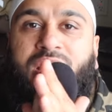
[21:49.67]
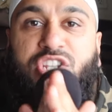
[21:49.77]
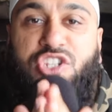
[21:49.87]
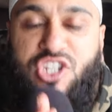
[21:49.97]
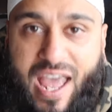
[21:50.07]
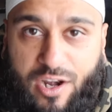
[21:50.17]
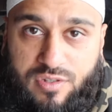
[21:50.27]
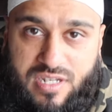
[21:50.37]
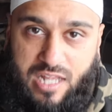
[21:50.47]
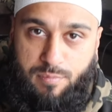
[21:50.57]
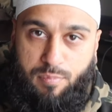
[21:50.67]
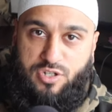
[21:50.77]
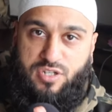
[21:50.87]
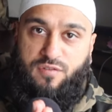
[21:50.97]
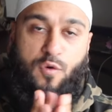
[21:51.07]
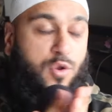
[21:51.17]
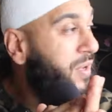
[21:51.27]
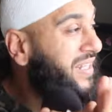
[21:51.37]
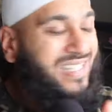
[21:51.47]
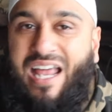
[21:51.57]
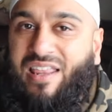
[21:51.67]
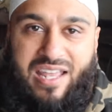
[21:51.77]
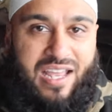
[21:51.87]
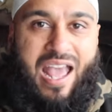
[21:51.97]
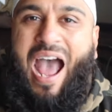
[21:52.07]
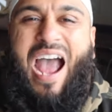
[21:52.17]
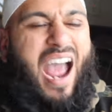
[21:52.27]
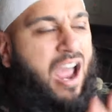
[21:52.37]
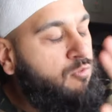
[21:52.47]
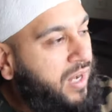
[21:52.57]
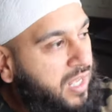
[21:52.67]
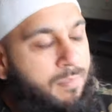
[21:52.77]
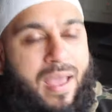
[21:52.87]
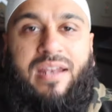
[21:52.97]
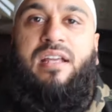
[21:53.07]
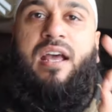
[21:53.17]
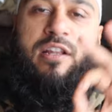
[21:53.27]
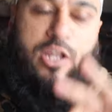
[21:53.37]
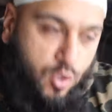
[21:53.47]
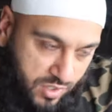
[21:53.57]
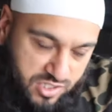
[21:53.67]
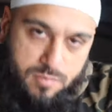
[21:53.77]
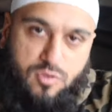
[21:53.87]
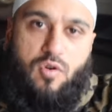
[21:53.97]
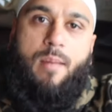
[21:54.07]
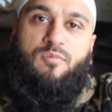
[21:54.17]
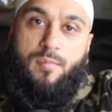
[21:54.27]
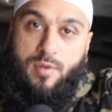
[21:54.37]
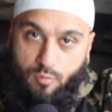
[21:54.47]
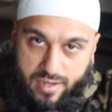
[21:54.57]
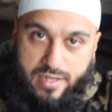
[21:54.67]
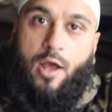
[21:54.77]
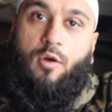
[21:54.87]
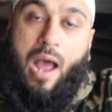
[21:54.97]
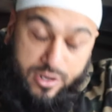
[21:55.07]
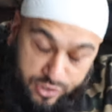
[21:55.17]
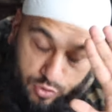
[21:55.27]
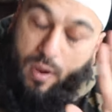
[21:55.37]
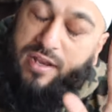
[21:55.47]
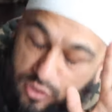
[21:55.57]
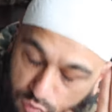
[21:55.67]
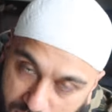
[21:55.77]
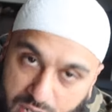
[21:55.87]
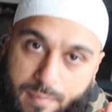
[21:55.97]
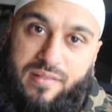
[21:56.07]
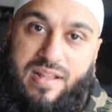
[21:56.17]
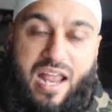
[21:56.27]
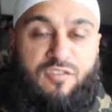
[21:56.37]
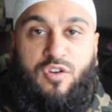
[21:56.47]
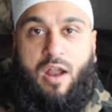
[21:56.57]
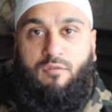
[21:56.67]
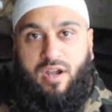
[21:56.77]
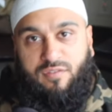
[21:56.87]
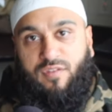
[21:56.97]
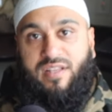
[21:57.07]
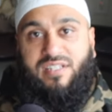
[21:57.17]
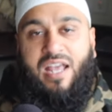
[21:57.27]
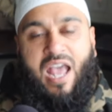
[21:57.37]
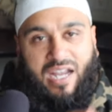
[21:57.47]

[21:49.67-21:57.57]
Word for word: This channel is not the person for you. It's nothing. I, I recommend that you unsubscribe from me right now. I do. I do recommend that if you're not ready for this.